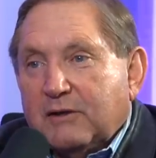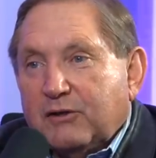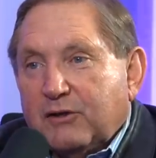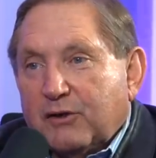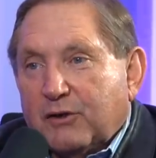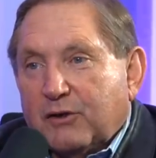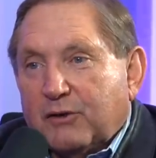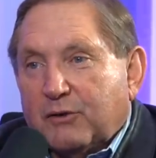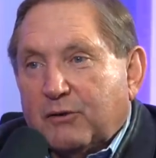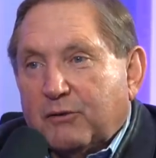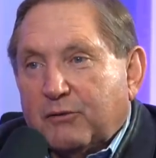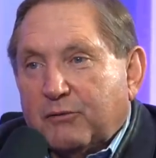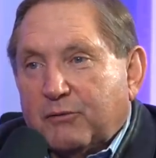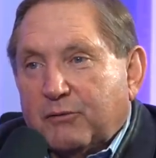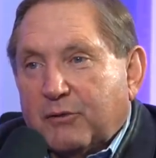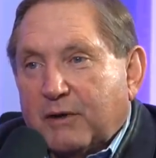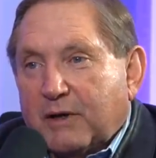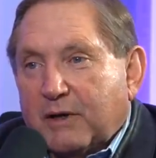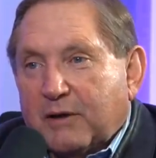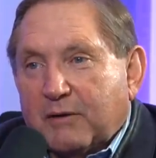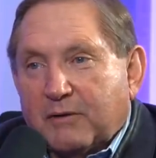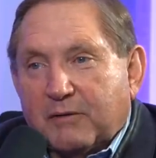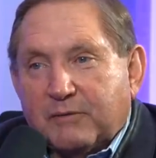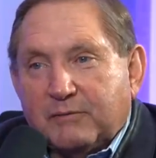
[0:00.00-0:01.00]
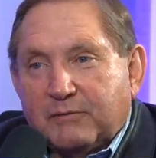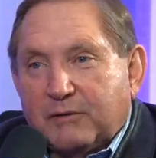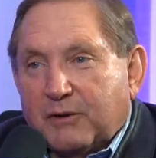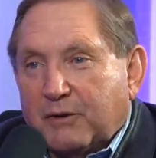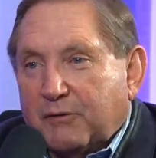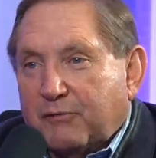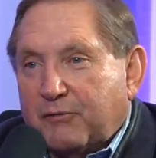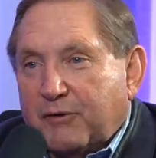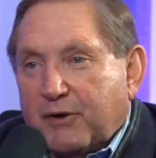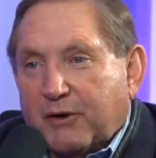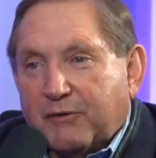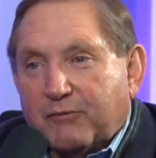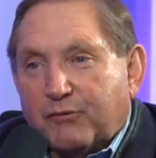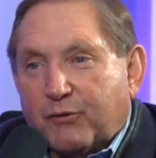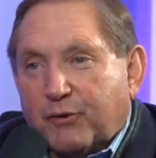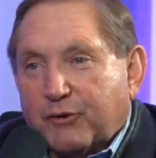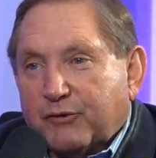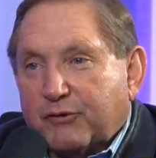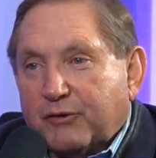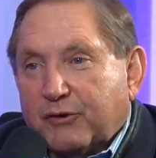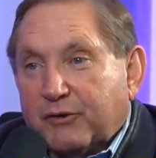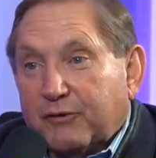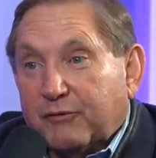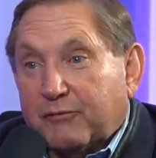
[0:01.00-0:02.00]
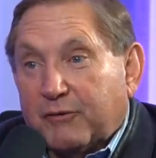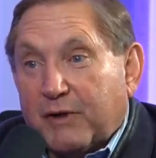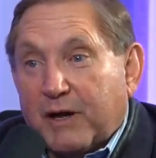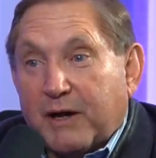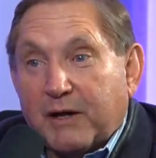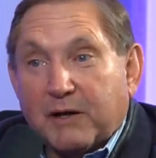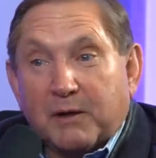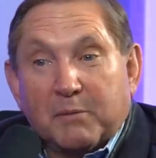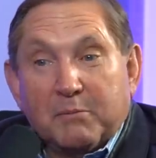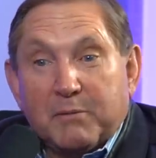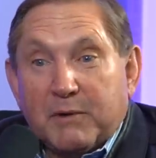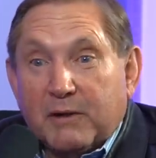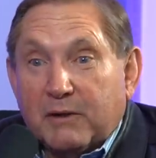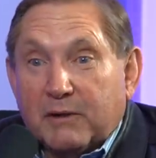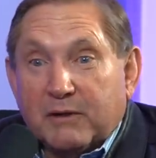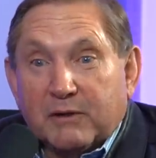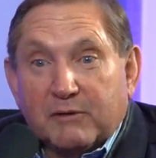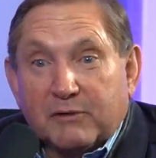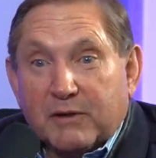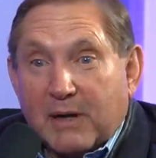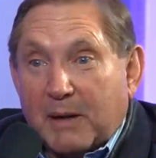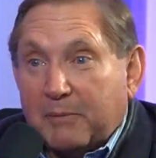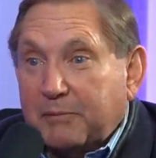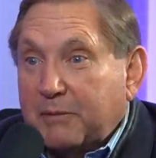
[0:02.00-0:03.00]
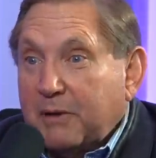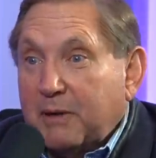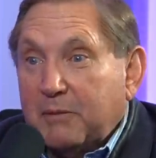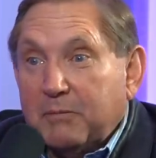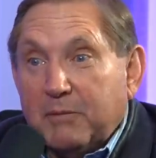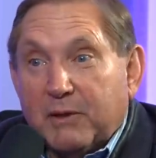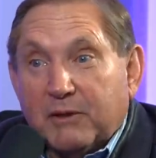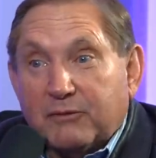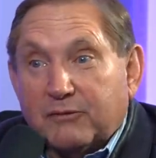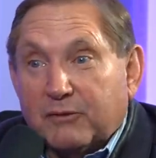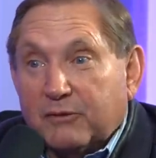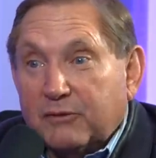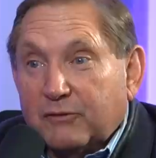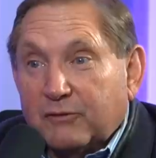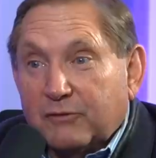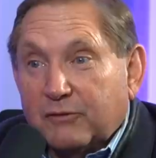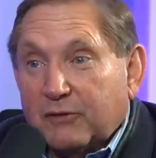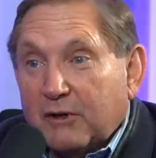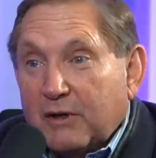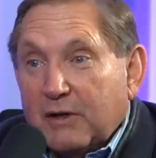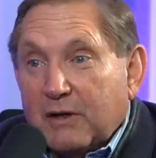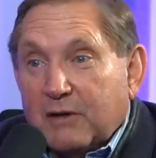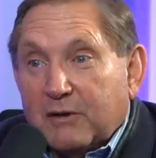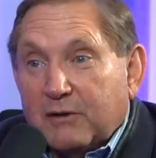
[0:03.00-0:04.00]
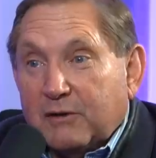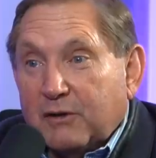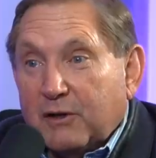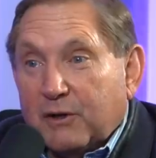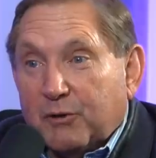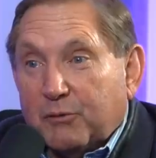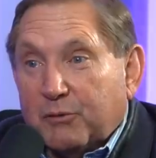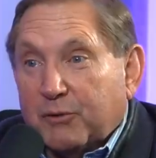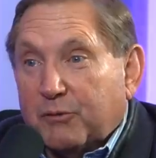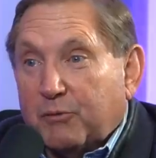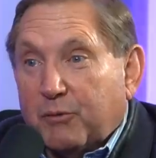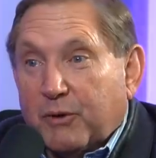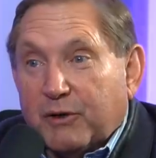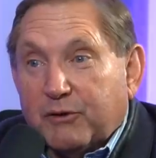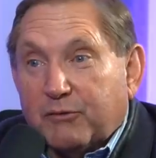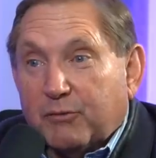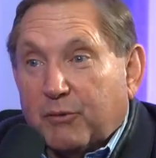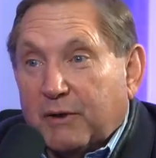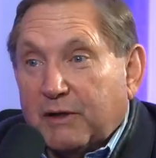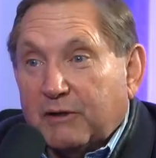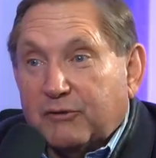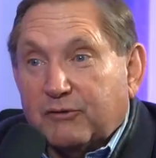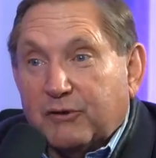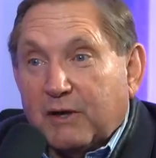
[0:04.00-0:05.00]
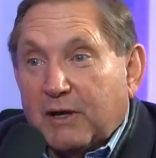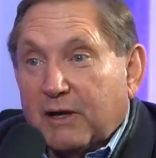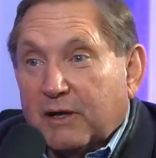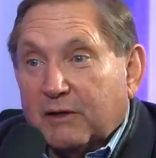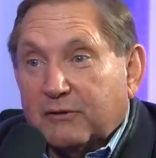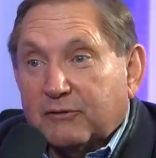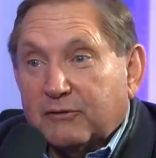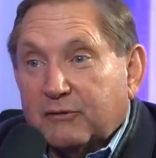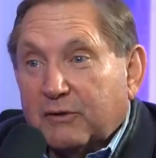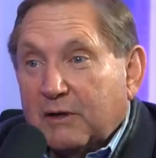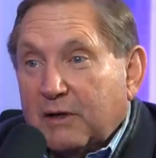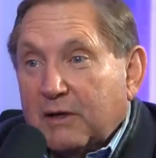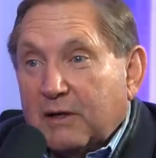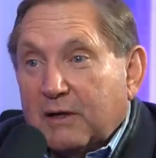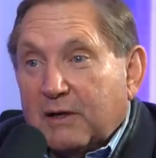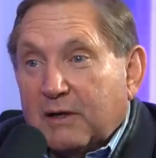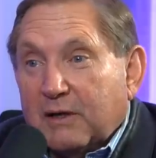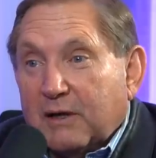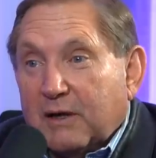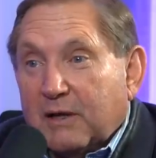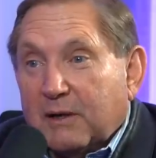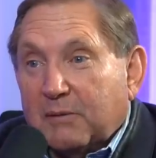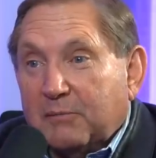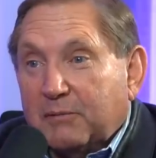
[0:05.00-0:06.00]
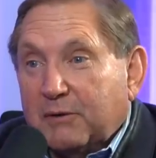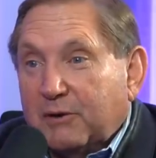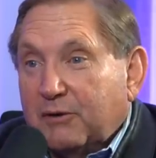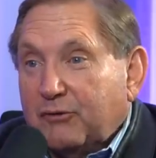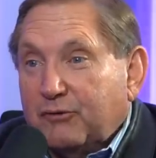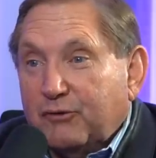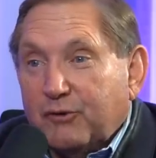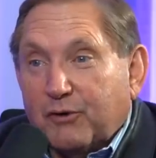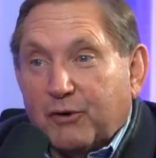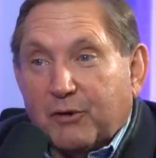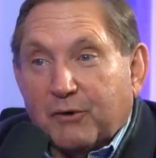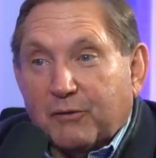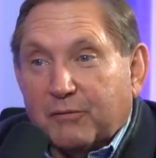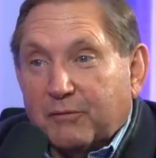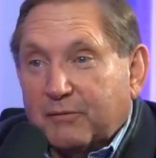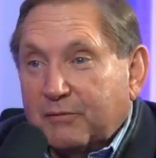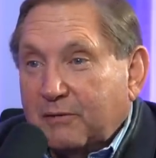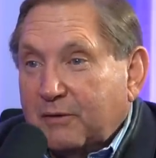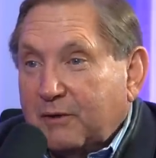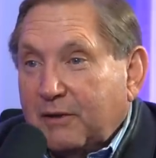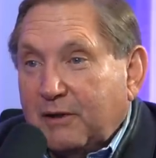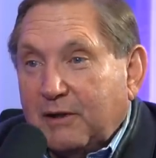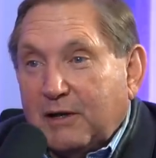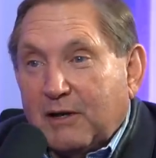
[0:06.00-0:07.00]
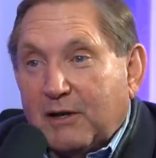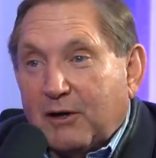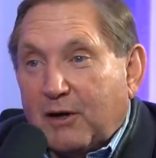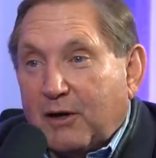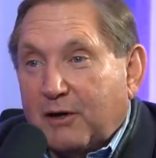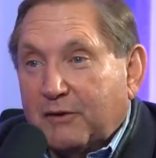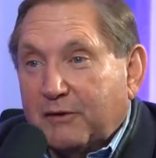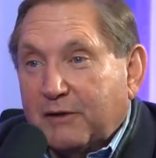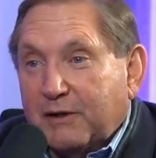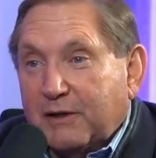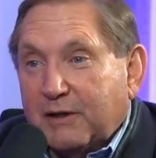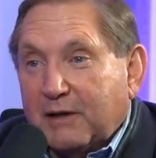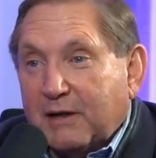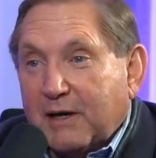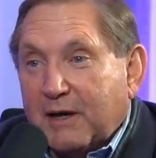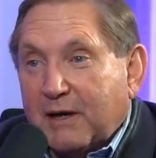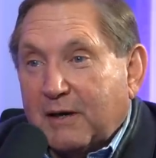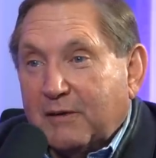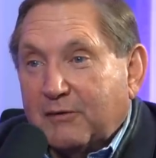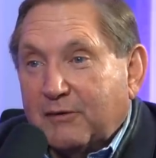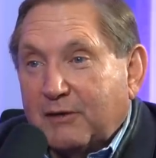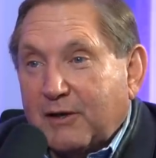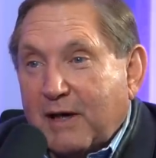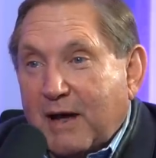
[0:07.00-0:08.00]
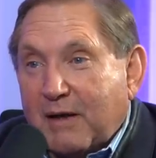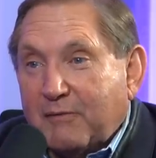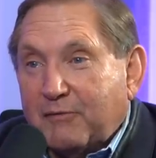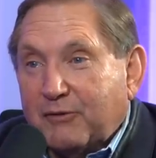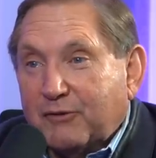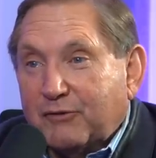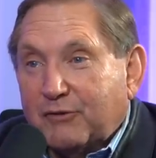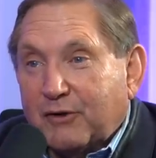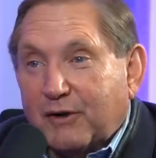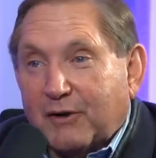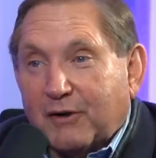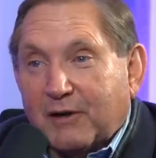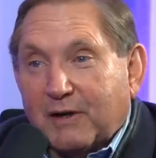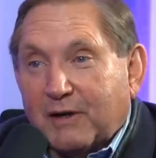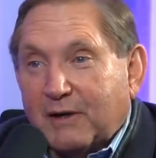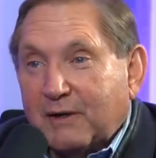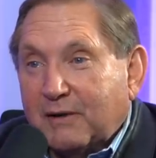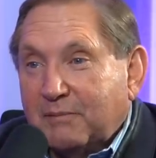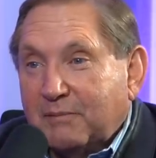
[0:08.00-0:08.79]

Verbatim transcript: You know, very fortunate to fly on a million Top Gun missions, you know, with 126, because, you know, you need all the adversary,